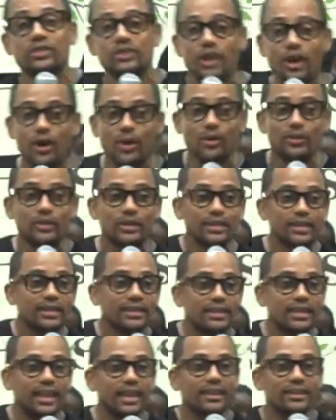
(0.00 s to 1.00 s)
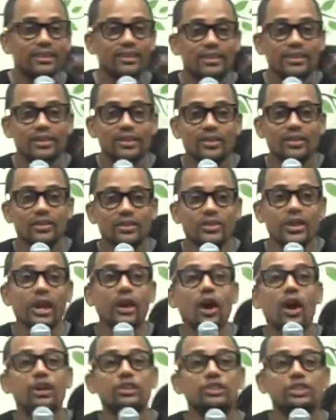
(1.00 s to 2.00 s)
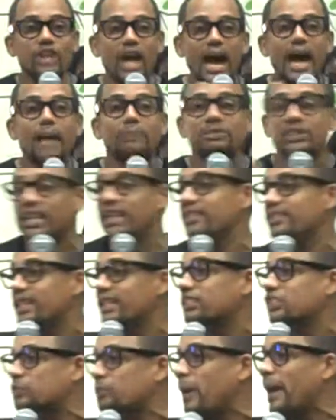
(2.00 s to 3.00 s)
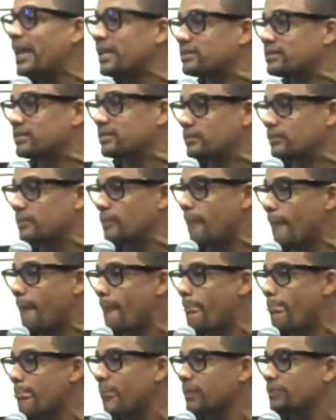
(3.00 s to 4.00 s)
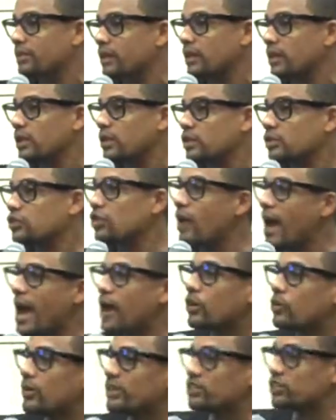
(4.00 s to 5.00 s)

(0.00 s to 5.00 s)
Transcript: to know that there are jobs in this space. So how can we